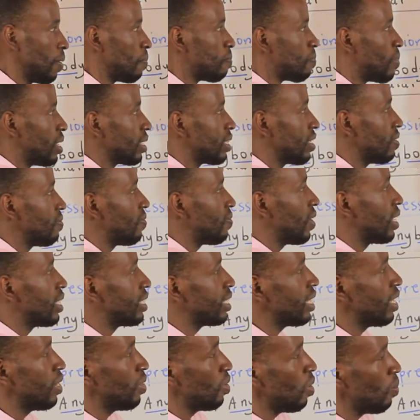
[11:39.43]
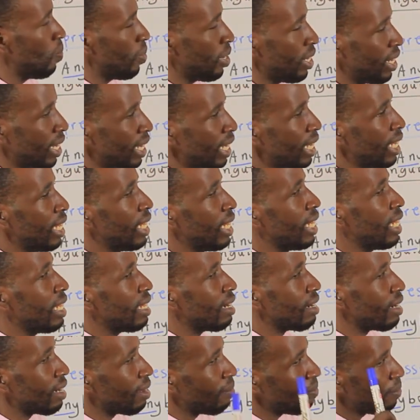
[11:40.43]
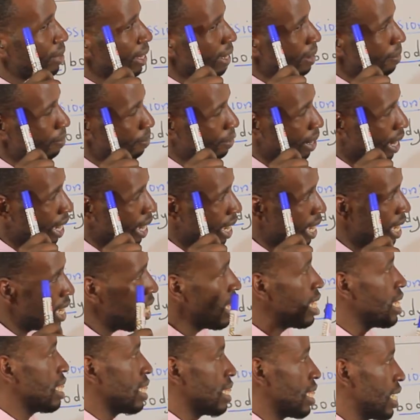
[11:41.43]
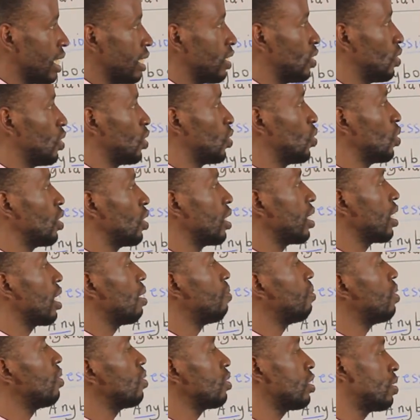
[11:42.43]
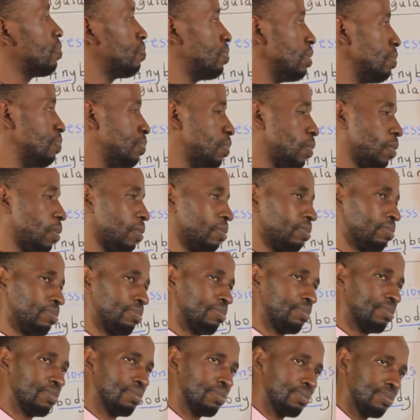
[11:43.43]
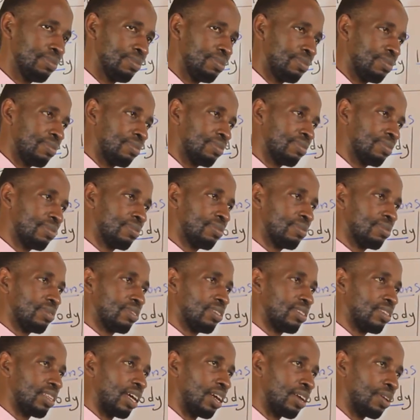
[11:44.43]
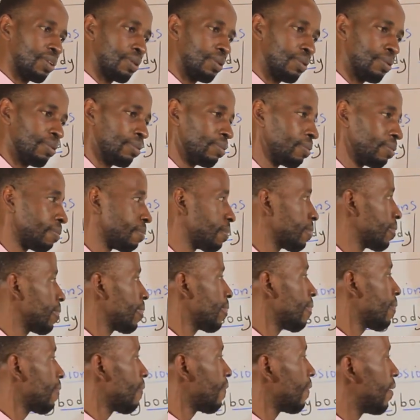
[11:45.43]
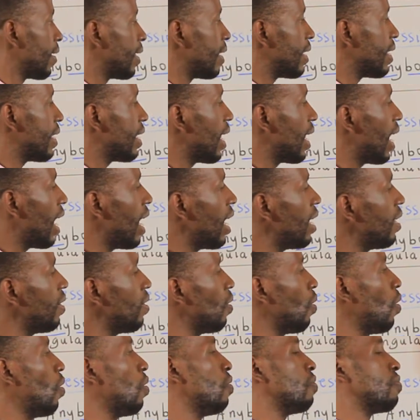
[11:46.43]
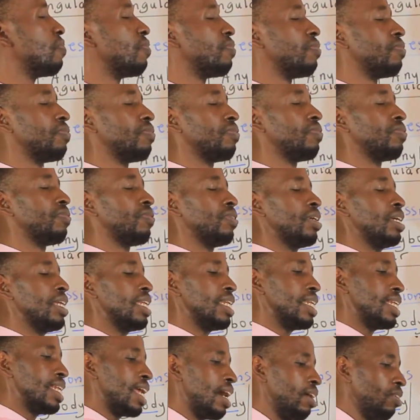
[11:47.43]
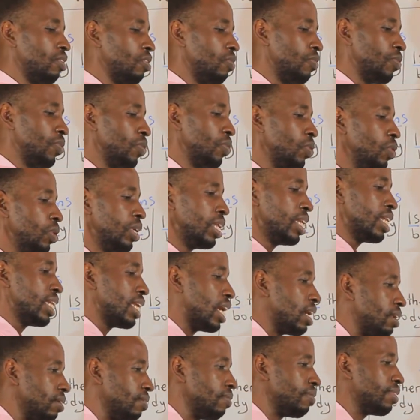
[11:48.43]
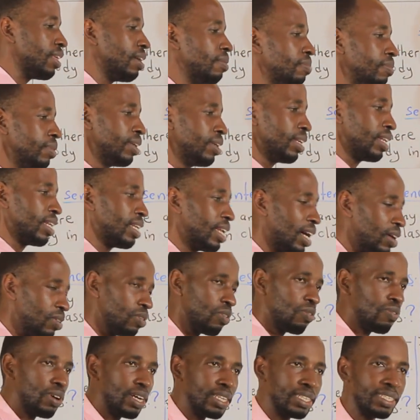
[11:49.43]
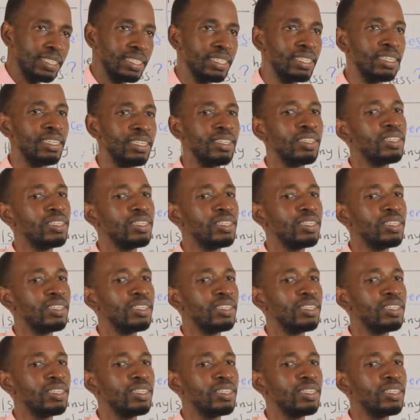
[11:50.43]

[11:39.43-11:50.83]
But if I say nobody, remember that you're talking about people. Thank you. None of you, none of them, none of us.